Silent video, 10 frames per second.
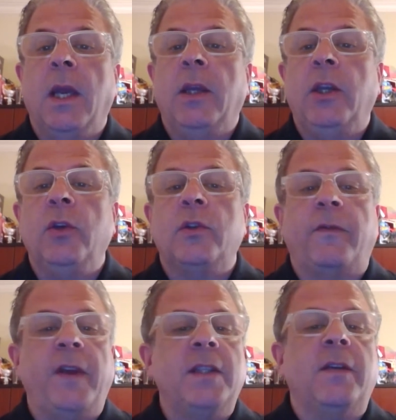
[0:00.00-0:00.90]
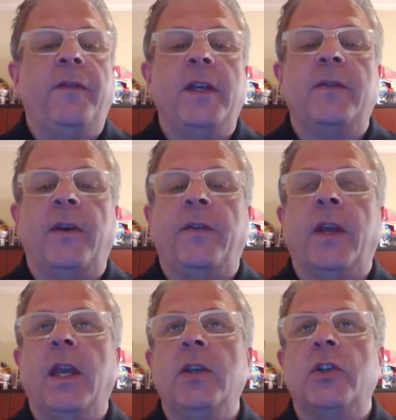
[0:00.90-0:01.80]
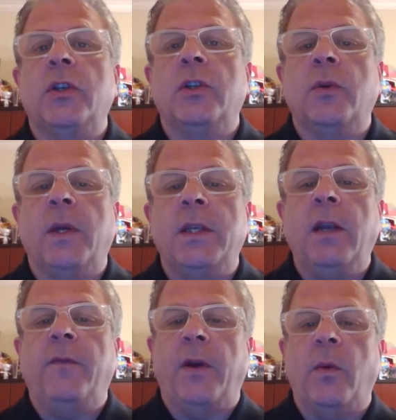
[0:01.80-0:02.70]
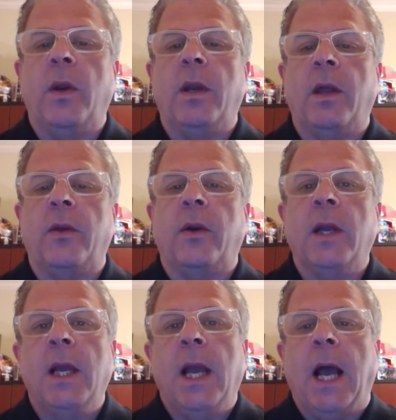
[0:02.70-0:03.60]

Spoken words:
used face-to-face verification to identify one another,